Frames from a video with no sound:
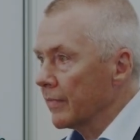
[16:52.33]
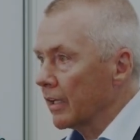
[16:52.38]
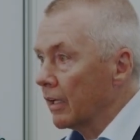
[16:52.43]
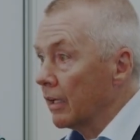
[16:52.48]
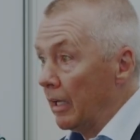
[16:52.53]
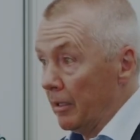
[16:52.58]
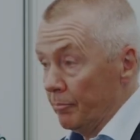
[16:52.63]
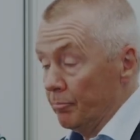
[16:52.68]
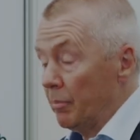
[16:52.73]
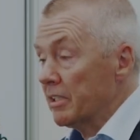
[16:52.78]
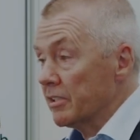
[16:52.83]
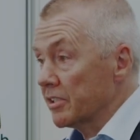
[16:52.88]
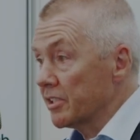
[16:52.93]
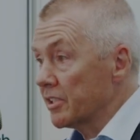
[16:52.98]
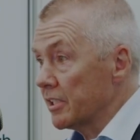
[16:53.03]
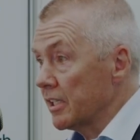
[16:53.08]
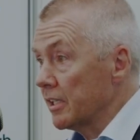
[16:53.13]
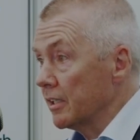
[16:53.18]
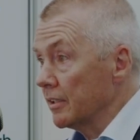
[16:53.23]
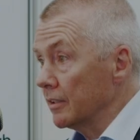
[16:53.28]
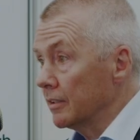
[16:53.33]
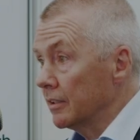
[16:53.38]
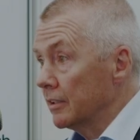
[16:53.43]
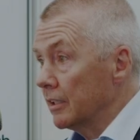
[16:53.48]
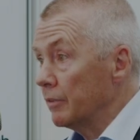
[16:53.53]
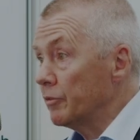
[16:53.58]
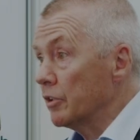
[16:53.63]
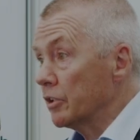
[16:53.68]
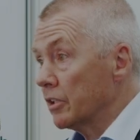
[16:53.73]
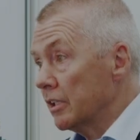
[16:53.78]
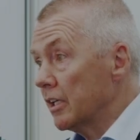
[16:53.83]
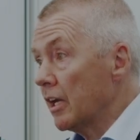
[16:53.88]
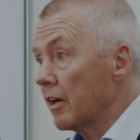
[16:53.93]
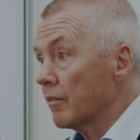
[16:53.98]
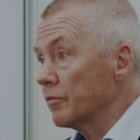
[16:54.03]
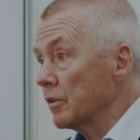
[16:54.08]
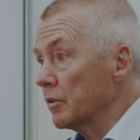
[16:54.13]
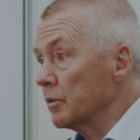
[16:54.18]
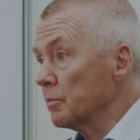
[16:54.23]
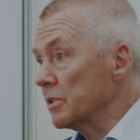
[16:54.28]
and better still, if you can learn
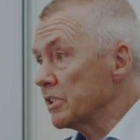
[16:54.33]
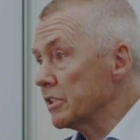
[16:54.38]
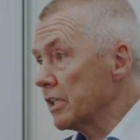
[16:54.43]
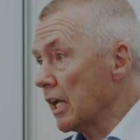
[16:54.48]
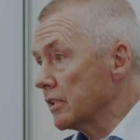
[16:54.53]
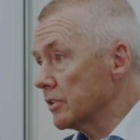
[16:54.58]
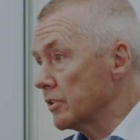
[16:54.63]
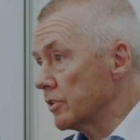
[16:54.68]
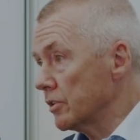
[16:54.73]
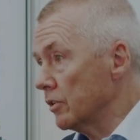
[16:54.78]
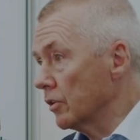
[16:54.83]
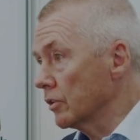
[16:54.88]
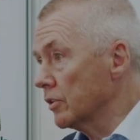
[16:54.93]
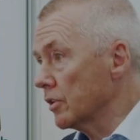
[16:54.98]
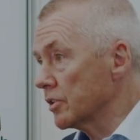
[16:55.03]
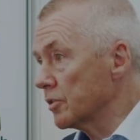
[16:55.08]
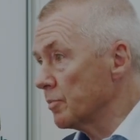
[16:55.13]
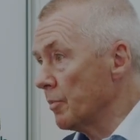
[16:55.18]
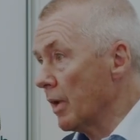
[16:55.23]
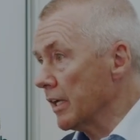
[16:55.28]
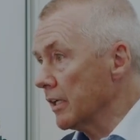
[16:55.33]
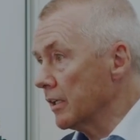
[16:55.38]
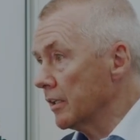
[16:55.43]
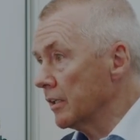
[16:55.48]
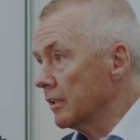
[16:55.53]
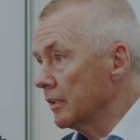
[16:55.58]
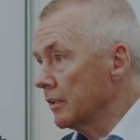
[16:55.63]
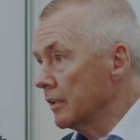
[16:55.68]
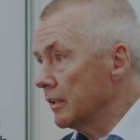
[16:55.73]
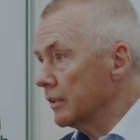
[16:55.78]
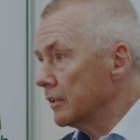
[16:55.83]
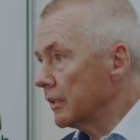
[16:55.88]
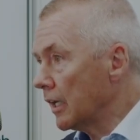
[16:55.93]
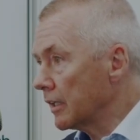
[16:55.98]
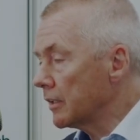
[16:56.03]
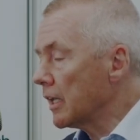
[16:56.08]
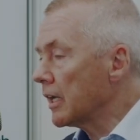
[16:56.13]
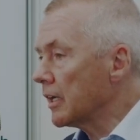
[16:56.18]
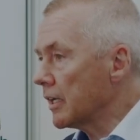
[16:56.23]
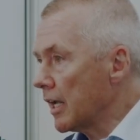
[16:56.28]
from the mistakes others make,
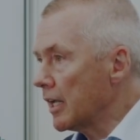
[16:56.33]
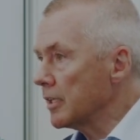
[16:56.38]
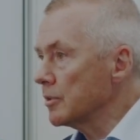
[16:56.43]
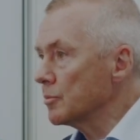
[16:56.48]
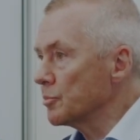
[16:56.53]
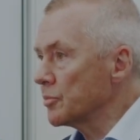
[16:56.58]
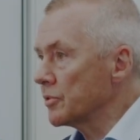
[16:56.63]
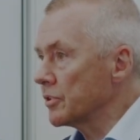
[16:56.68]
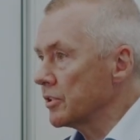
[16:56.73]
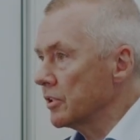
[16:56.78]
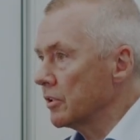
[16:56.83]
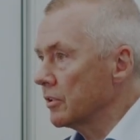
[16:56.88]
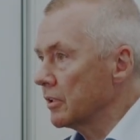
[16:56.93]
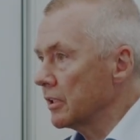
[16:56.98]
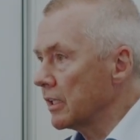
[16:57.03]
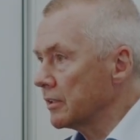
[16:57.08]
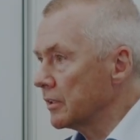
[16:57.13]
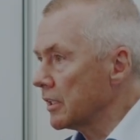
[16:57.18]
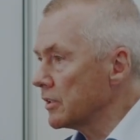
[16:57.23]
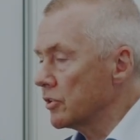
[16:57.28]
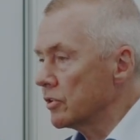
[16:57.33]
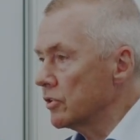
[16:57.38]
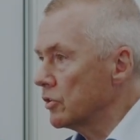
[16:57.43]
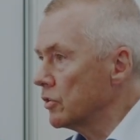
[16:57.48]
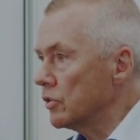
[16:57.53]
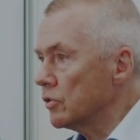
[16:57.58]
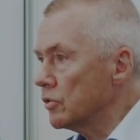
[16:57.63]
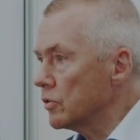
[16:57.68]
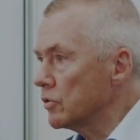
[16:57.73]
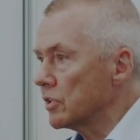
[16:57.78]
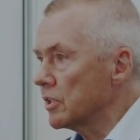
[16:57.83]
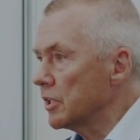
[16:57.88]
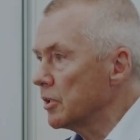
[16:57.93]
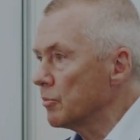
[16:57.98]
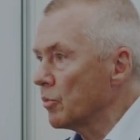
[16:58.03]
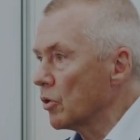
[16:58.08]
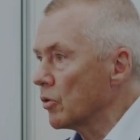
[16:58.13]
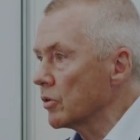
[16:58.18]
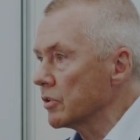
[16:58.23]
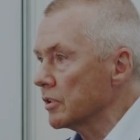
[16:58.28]
that helps. You know, that's hugely
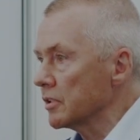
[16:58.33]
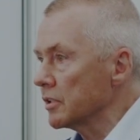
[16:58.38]
important.